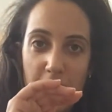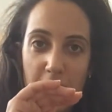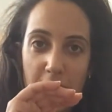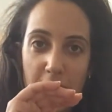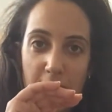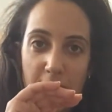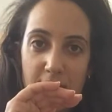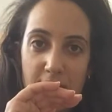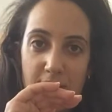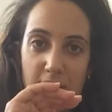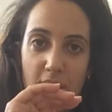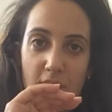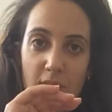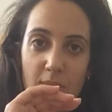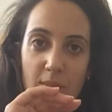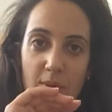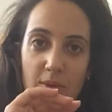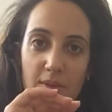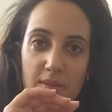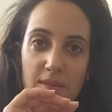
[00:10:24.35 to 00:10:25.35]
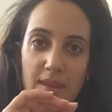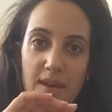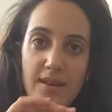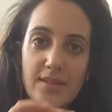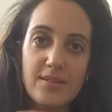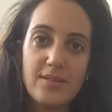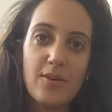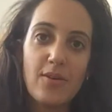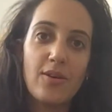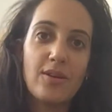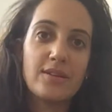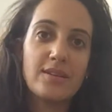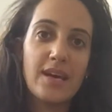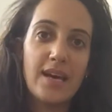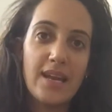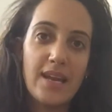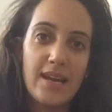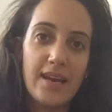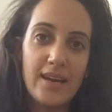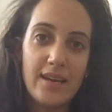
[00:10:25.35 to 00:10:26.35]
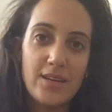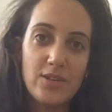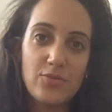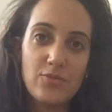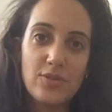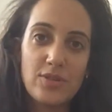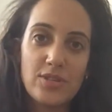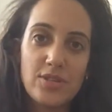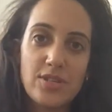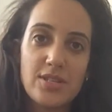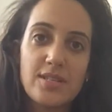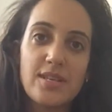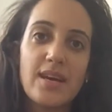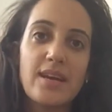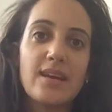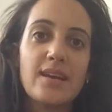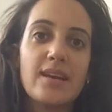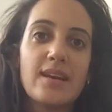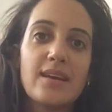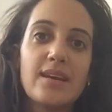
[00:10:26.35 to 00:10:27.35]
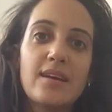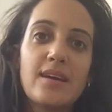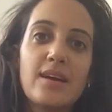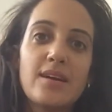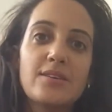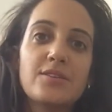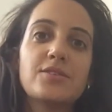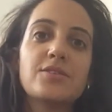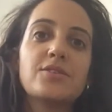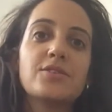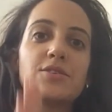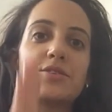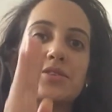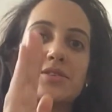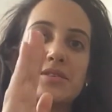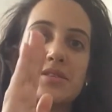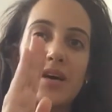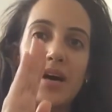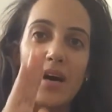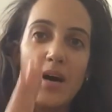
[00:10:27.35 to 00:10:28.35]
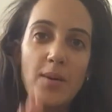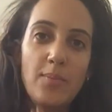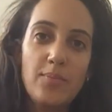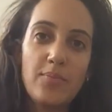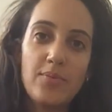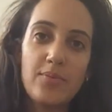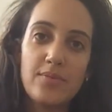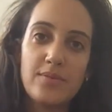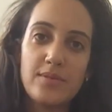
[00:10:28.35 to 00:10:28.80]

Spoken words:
There is a hormone that is called LH, which suddenly surges up.